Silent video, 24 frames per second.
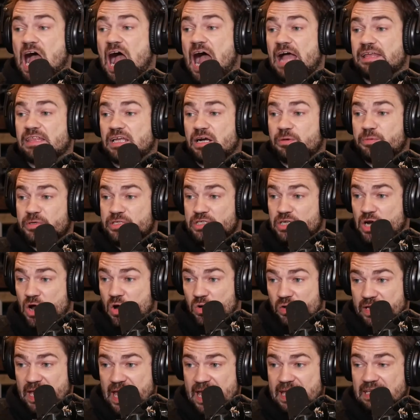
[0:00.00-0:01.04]
I thought it was an
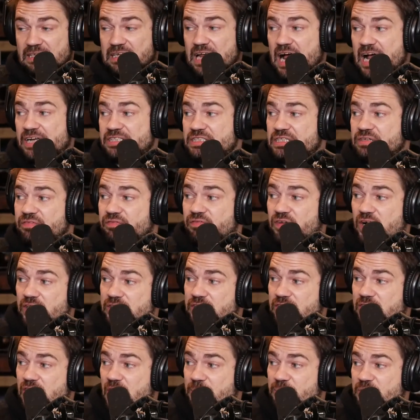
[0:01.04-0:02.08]
okay line. She
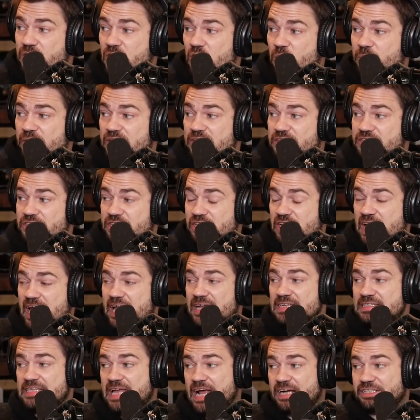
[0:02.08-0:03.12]
fucked it up though because
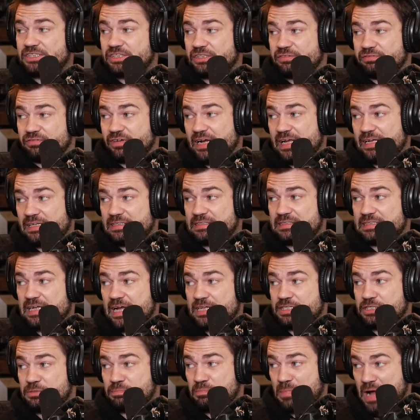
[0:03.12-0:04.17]
Shanae is actually
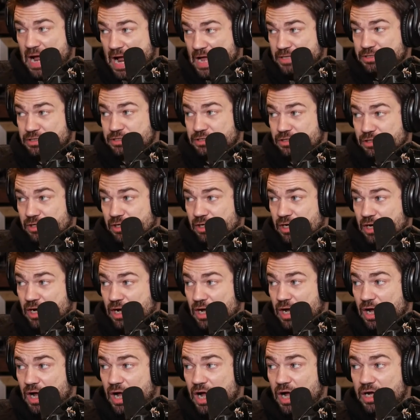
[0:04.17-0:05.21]
Frankenstein's monster.
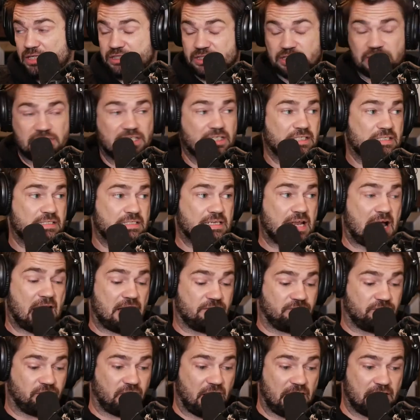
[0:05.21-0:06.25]
She is
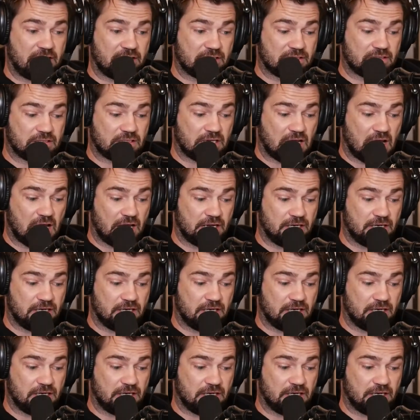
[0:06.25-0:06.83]
not Frankenstein.